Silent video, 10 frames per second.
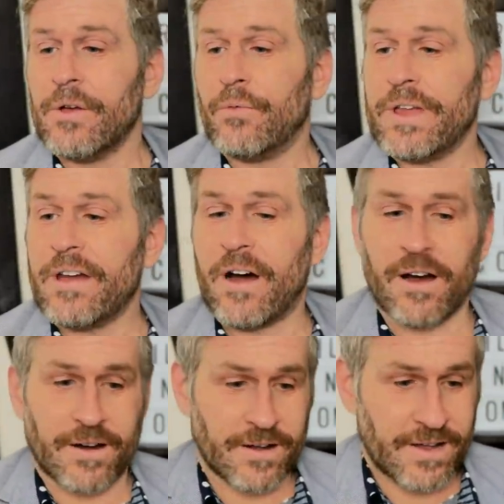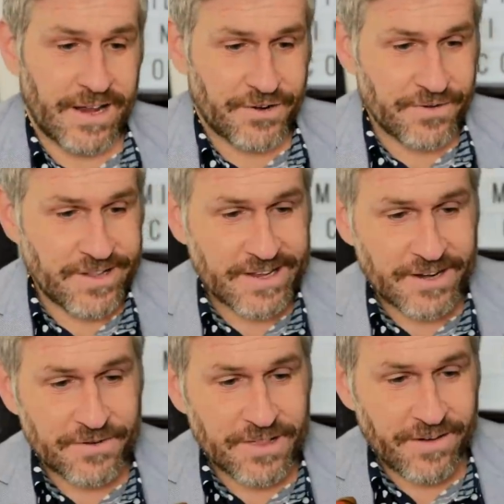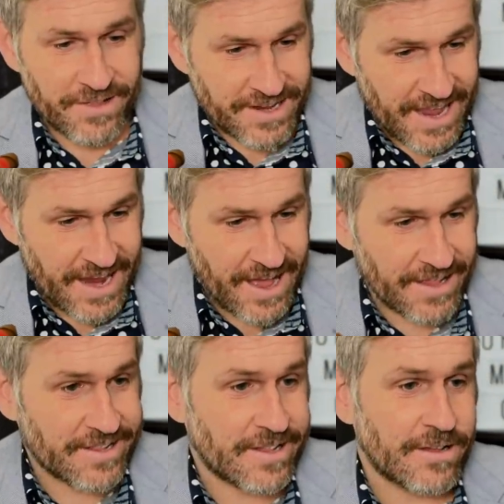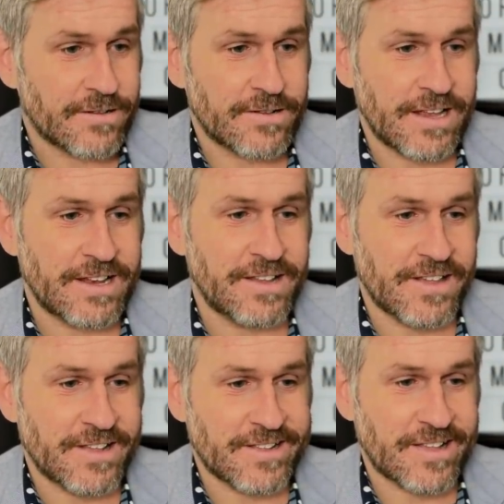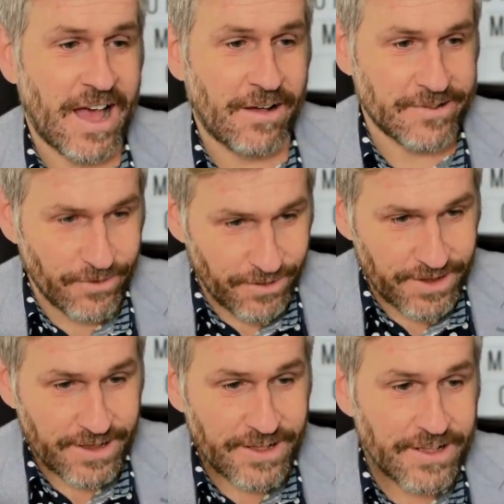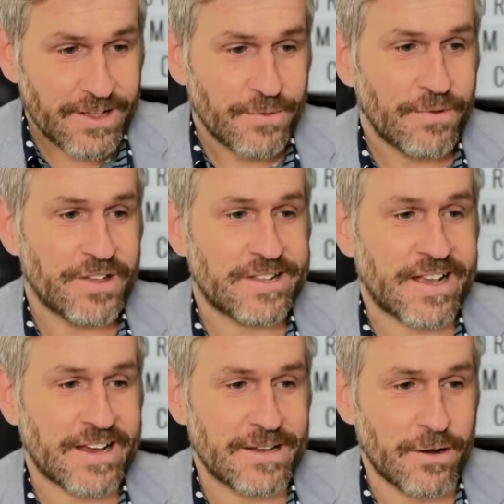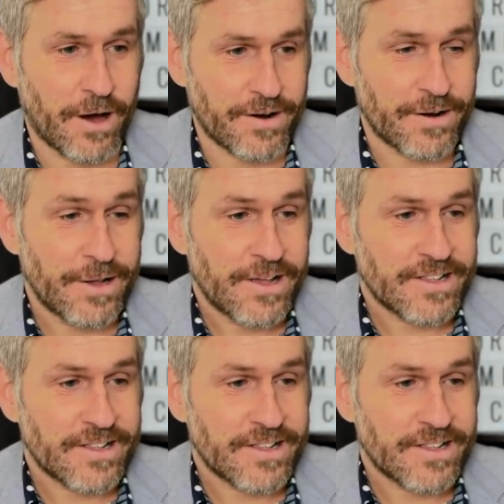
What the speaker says: We are introducing a new level of chaos into this household with a second daughter.